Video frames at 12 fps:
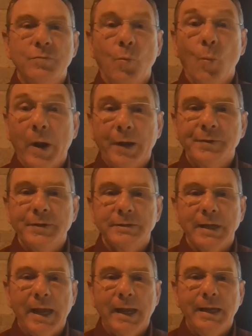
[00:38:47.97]
well
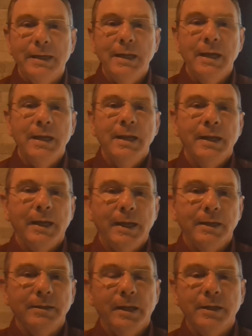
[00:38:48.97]
design
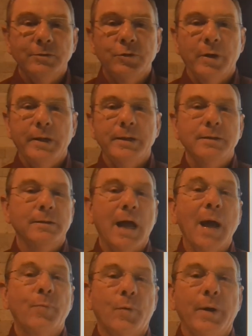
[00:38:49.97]
and drilling
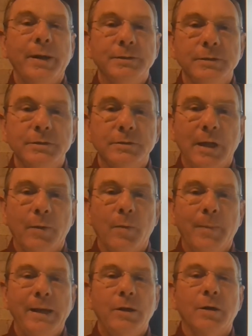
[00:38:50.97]
operations that will
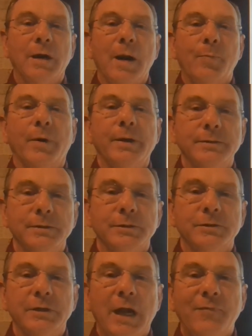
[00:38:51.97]
make your
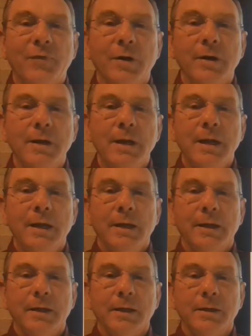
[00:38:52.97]
operations safer.
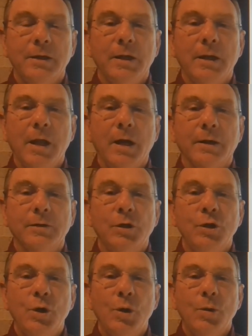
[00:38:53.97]
Good luck to
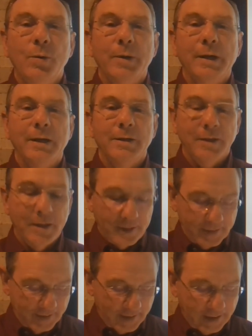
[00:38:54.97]
you
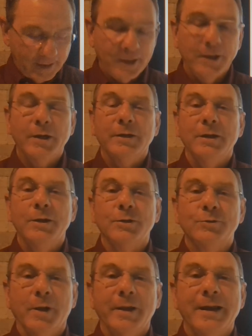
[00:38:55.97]
in conducting your
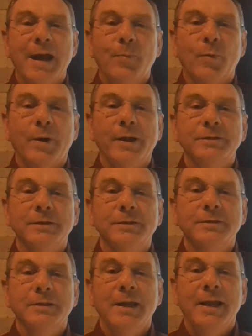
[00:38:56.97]
drilling
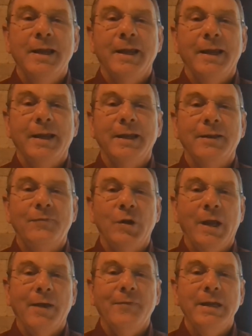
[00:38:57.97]
operations. And if
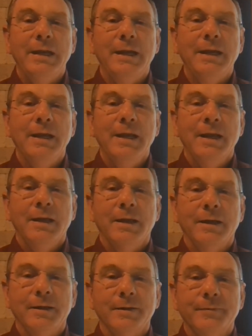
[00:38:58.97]
you have any
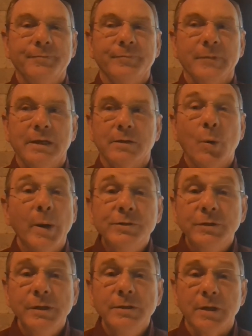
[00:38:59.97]

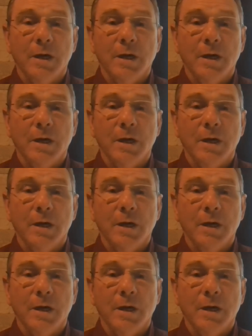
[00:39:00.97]
questions or